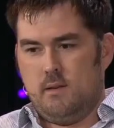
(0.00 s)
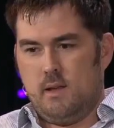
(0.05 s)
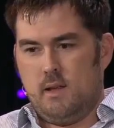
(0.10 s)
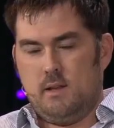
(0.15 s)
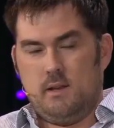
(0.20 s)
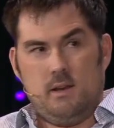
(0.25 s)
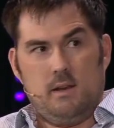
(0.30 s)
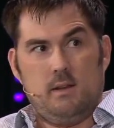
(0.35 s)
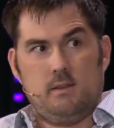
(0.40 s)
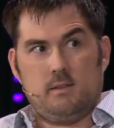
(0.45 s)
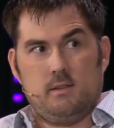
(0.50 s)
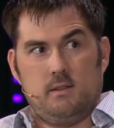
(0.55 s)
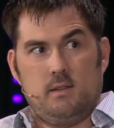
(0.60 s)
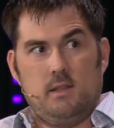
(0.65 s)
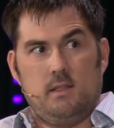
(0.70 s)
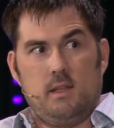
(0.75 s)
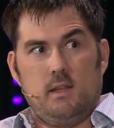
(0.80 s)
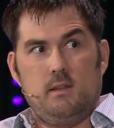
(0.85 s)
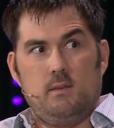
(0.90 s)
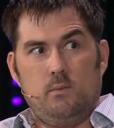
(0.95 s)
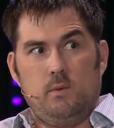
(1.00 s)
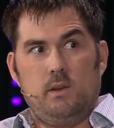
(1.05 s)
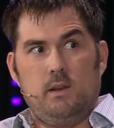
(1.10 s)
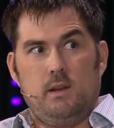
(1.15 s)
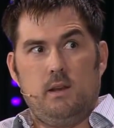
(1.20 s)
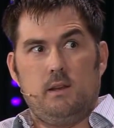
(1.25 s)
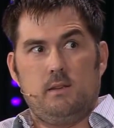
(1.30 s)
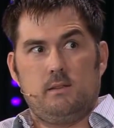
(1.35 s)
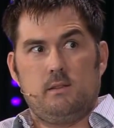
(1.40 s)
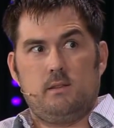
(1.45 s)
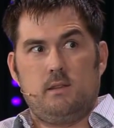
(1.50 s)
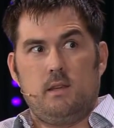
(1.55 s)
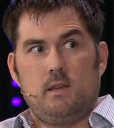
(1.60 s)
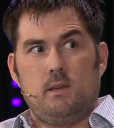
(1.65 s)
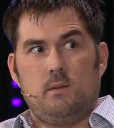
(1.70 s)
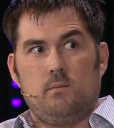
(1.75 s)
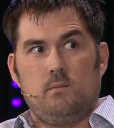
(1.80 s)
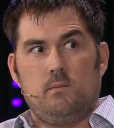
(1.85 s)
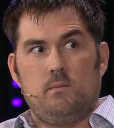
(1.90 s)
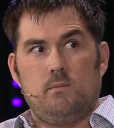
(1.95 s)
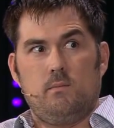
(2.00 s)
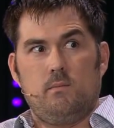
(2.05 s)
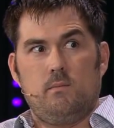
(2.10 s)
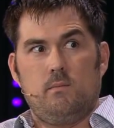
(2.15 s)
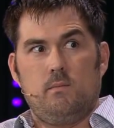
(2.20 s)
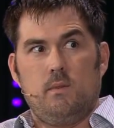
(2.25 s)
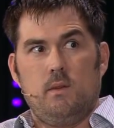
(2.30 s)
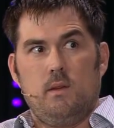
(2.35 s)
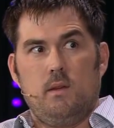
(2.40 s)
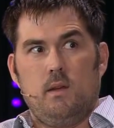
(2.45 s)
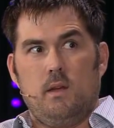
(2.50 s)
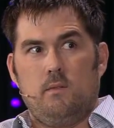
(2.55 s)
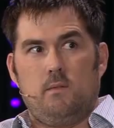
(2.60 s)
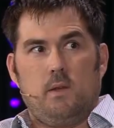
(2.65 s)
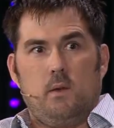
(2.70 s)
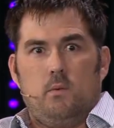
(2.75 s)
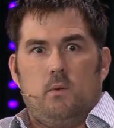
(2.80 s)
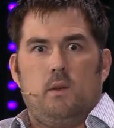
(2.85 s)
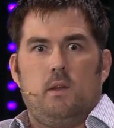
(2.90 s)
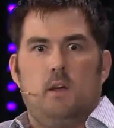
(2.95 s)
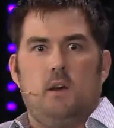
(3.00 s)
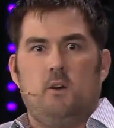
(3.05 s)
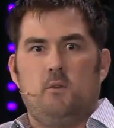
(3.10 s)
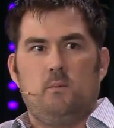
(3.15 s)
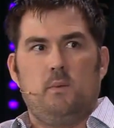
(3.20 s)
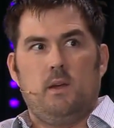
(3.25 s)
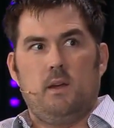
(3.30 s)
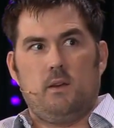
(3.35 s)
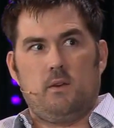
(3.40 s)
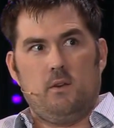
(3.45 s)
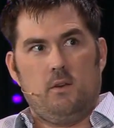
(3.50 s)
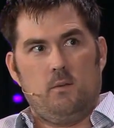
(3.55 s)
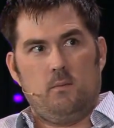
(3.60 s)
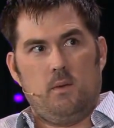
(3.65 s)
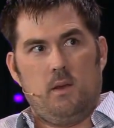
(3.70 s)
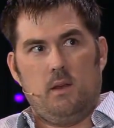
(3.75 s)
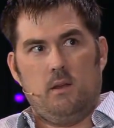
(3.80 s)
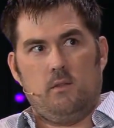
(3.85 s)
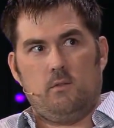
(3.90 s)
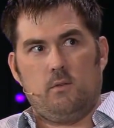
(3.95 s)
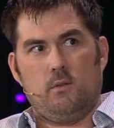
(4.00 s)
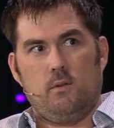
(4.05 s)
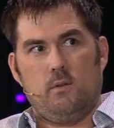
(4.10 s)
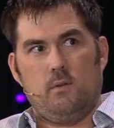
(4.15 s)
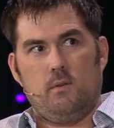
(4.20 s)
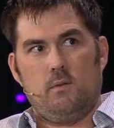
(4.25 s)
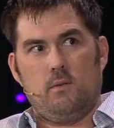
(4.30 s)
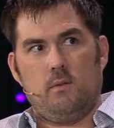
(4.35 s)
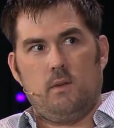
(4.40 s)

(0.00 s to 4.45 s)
as a team. We did it as a team. If they wouldn't have helped me, I couldn't have made it through.